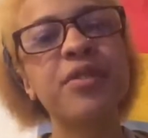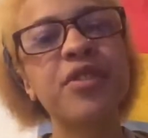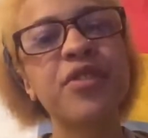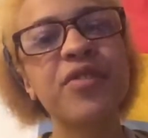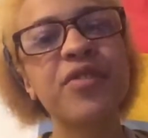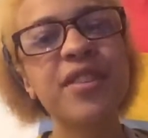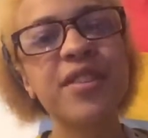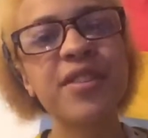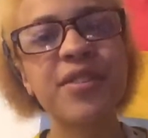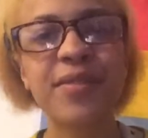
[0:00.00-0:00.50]
much
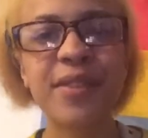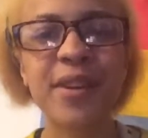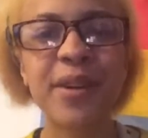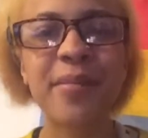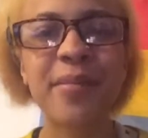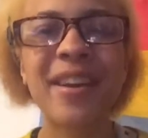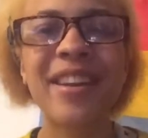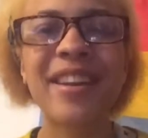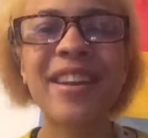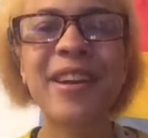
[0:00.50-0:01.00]
fun to
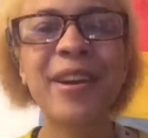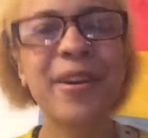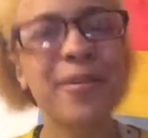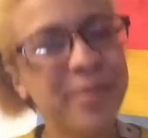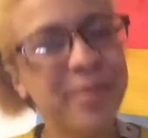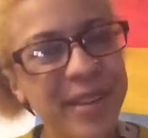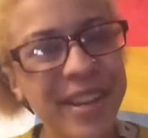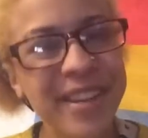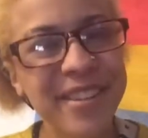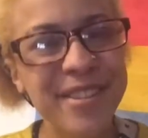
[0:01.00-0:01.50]
film, and I
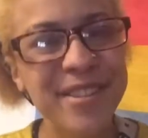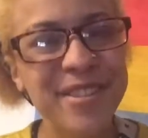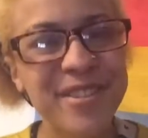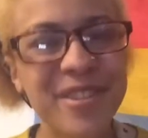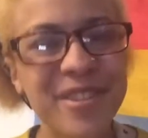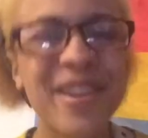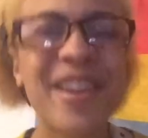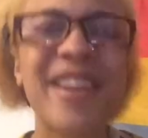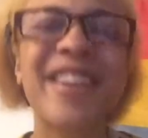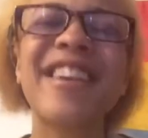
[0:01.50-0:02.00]
hope you guys
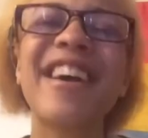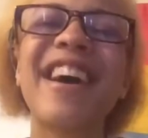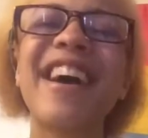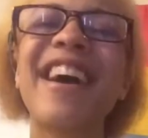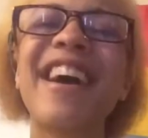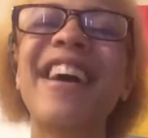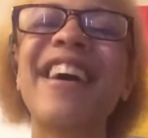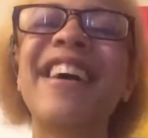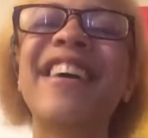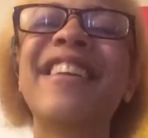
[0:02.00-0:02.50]
enjoyed,
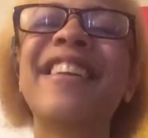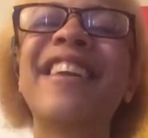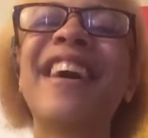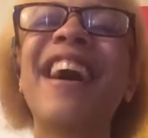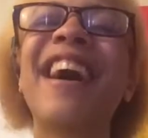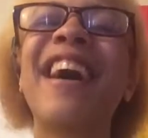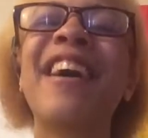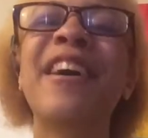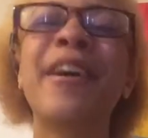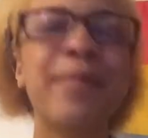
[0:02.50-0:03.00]
and
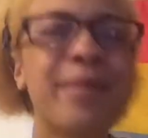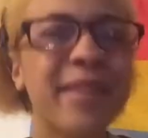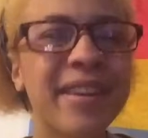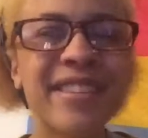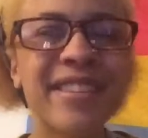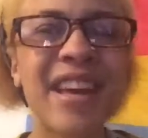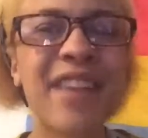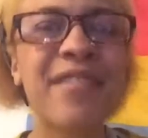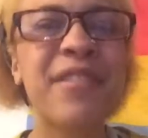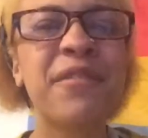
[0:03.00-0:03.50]
I hope you
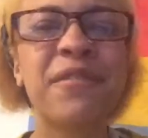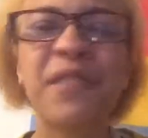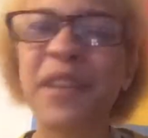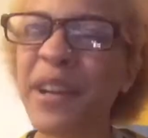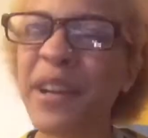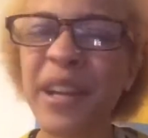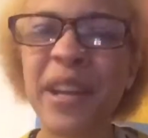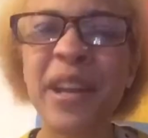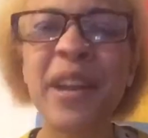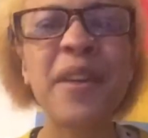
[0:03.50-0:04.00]
guys have a
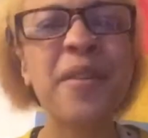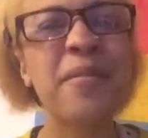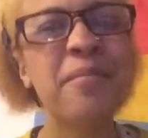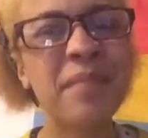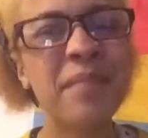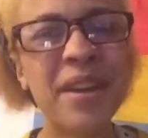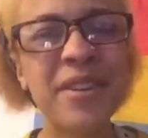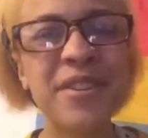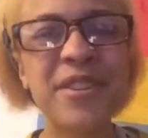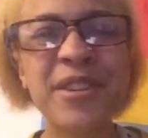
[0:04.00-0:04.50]
very
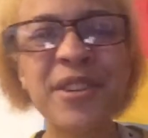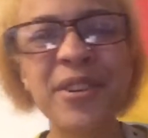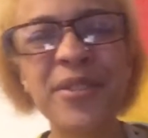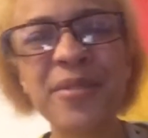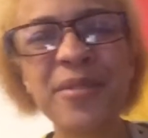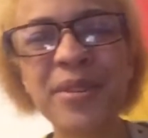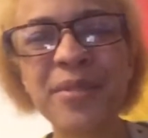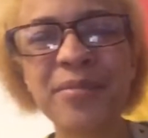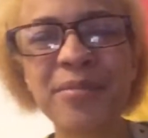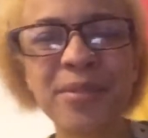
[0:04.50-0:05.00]
magical,
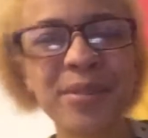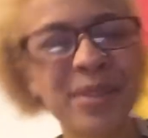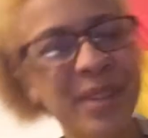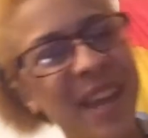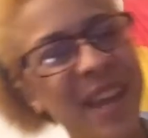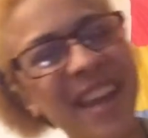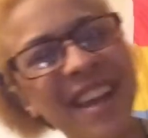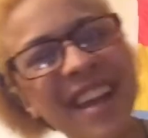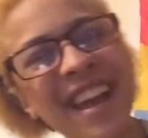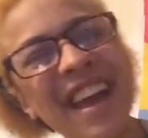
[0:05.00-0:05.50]
wonderful
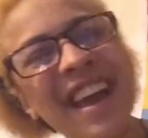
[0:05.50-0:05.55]
day,